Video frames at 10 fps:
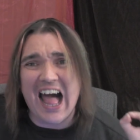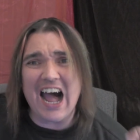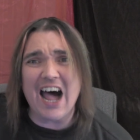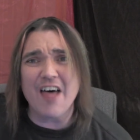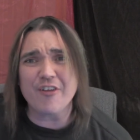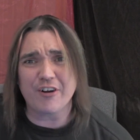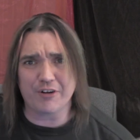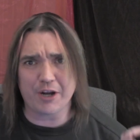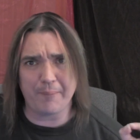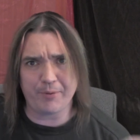other
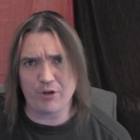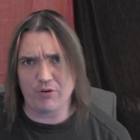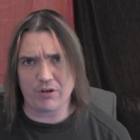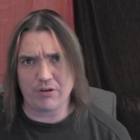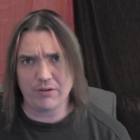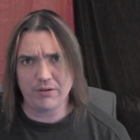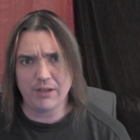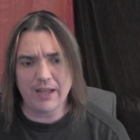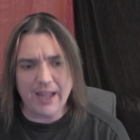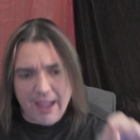computer
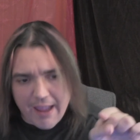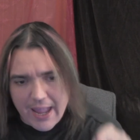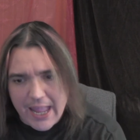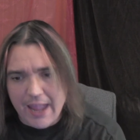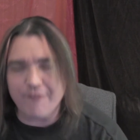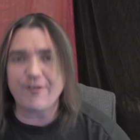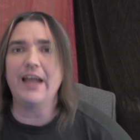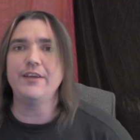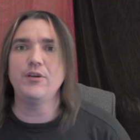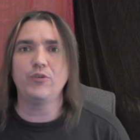if
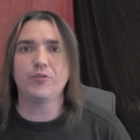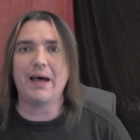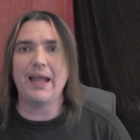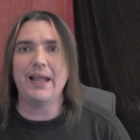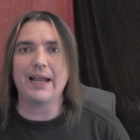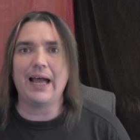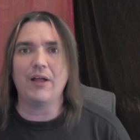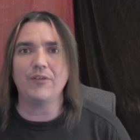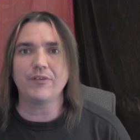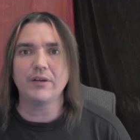I use my
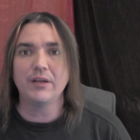account,